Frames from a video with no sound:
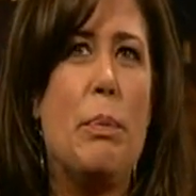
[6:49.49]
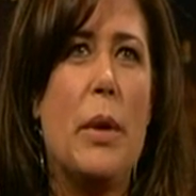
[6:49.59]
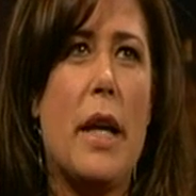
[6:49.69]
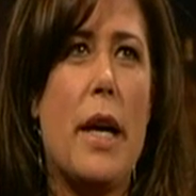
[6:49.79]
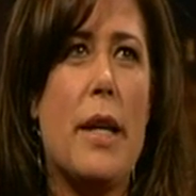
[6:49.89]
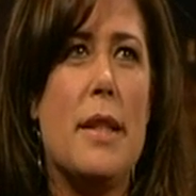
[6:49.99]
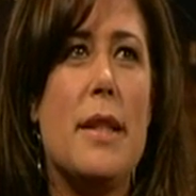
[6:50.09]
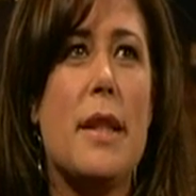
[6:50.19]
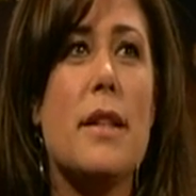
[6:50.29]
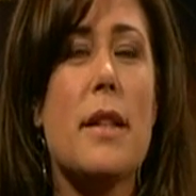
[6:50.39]
But I
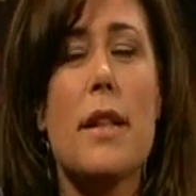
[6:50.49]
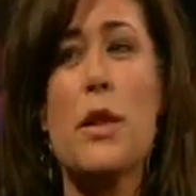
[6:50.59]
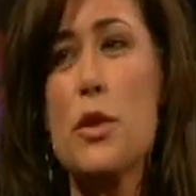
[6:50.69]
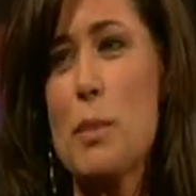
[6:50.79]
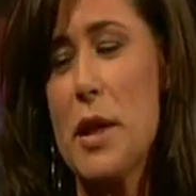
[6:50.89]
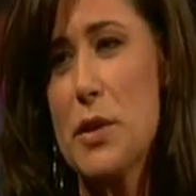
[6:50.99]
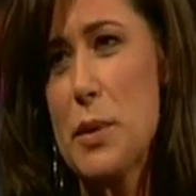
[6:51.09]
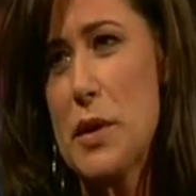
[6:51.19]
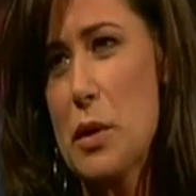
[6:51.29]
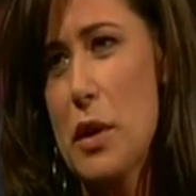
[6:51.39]
did diagnose my
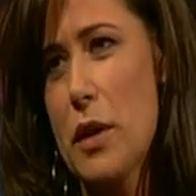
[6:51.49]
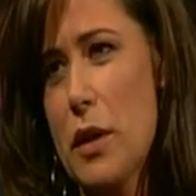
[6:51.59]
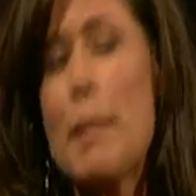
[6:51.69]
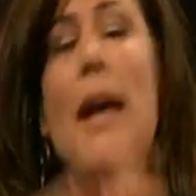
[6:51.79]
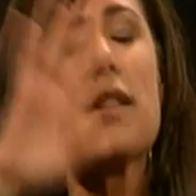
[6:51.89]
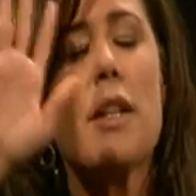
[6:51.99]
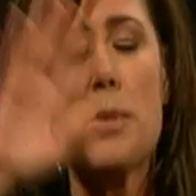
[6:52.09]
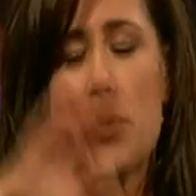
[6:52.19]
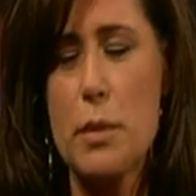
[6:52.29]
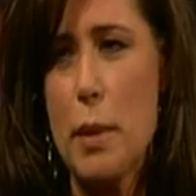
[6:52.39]
husband's, uh, my
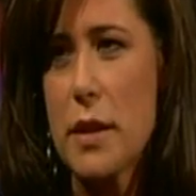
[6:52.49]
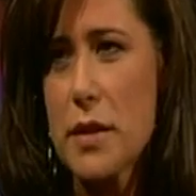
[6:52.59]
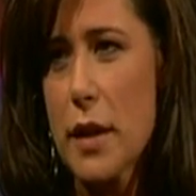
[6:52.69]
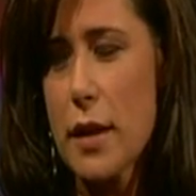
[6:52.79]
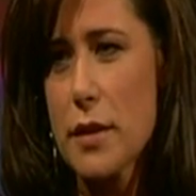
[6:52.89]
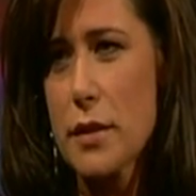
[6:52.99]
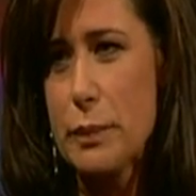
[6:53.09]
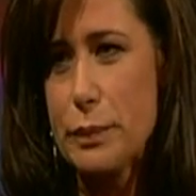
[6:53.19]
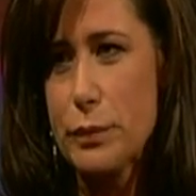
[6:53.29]
ex-husband's appendicitis.